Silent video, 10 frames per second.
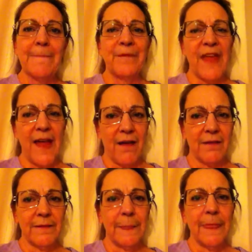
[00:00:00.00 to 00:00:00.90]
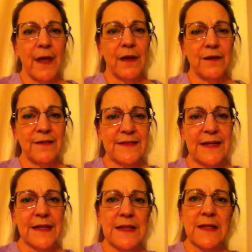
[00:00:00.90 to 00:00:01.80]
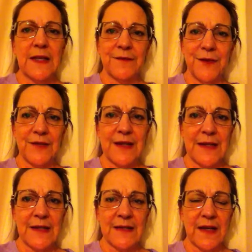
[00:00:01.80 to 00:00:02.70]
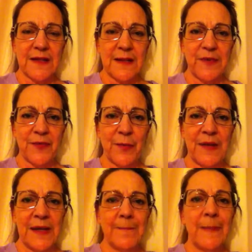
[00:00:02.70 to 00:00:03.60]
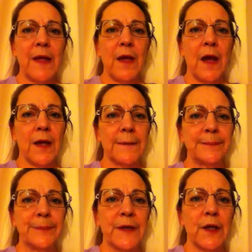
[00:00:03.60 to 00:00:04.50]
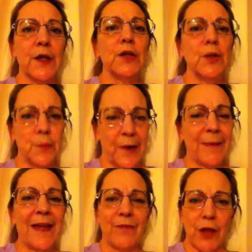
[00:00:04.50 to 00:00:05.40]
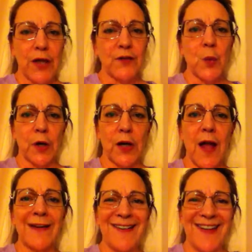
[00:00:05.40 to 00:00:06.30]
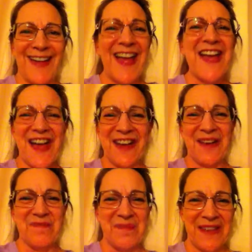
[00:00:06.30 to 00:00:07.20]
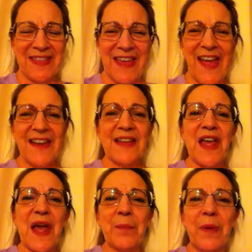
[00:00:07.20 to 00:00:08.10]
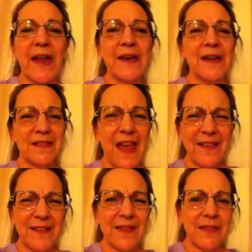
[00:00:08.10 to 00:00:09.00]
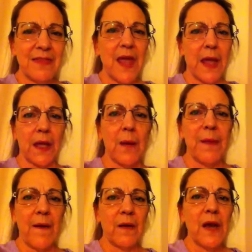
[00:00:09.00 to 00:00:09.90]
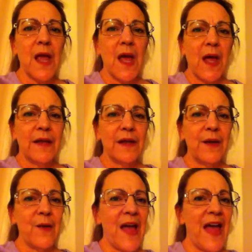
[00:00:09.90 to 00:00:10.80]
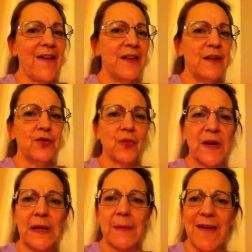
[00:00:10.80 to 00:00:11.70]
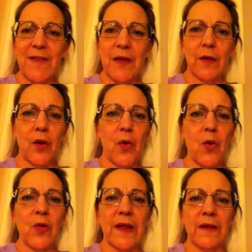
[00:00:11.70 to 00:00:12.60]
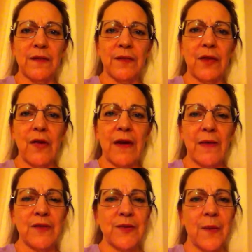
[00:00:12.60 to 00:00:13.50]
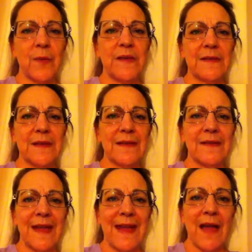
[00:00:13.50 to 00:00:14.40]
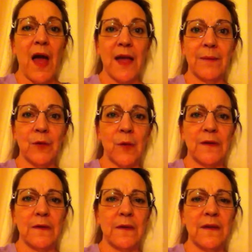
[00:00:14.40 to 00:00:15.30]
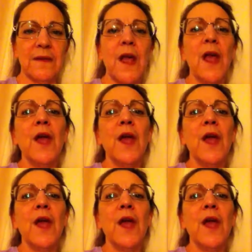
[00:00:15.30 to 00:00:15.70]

Now, understanding that if you're taking tech tips from me, you probably have a lot to work on. I admit that. But that's the thing about, having a dream, having a goal, and starting out your own business and saying, I am going to do this.